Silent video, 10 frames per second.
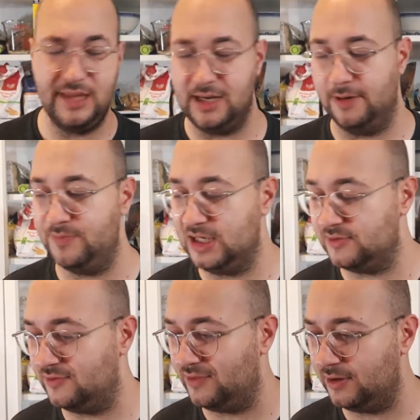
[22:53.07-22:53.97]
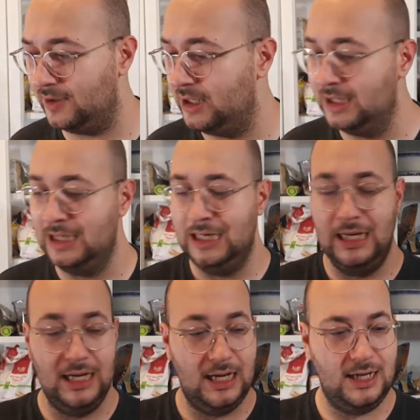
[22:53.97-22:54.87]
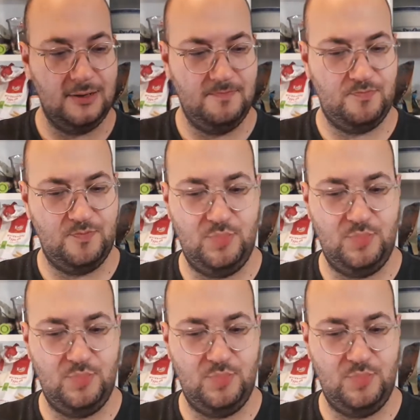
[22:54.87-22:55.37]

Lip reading: you know, that sort of thing.